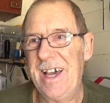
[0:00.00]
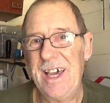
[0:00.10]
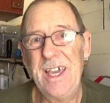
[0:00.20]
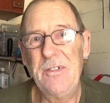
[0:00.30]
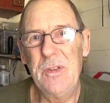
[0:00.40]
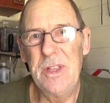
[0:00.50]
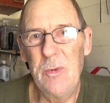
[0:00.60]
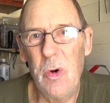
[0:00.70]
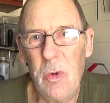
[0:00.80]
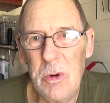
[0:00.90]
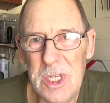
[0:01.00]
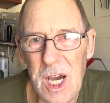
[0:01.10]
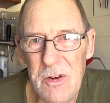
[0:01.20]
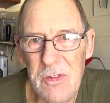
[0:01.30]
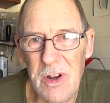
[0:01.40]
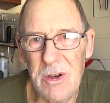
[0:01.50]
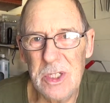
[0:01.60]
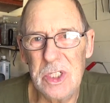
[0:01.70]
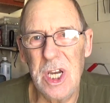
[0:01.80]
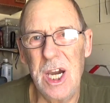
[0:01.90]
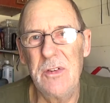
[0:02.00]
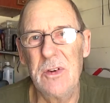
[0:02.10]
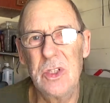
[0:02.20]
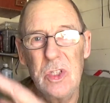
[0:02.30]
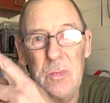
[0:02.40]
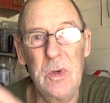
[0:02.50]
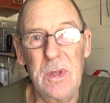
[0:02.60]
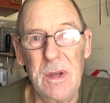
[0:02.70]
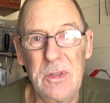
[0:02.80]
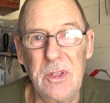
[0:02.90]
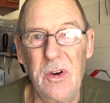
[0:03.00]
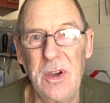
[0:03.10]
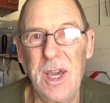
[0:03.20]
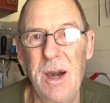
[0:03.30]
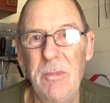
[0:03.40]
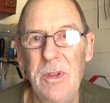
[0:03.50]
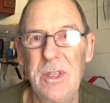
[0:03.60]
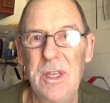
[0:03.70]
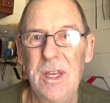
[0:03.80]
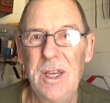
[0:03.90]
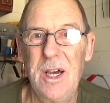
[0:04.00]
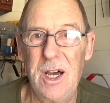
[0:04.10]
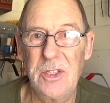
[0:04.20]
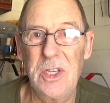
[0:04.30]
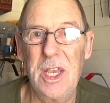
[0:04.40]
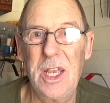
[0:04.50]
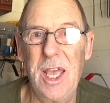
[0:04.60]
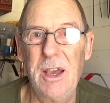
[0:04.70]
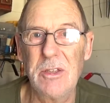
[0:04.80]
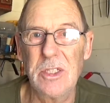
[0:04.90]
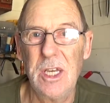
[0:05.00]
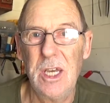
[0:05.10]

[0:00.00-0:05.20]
Even when the war was over and I was a shaver, I just moved up to 9 Cumberland, our second house,